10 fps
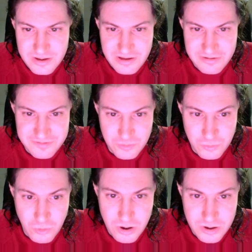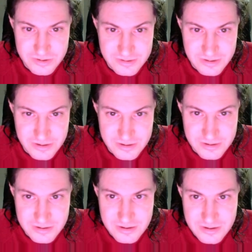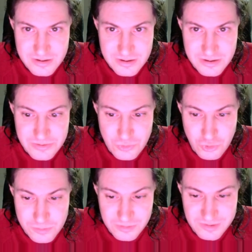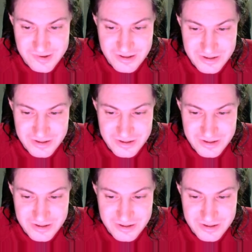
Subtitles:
if you walked at like normal scale.